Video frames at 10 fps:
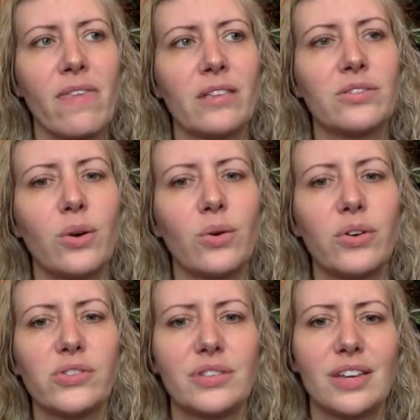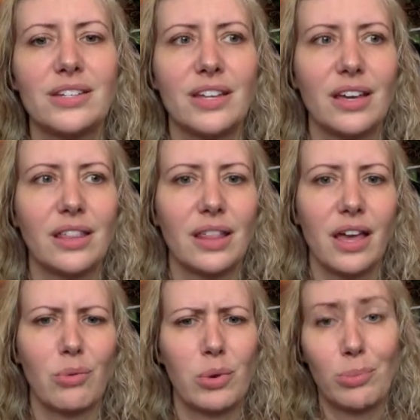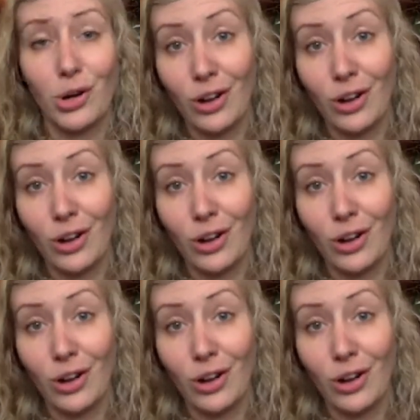So there's this idea that like we put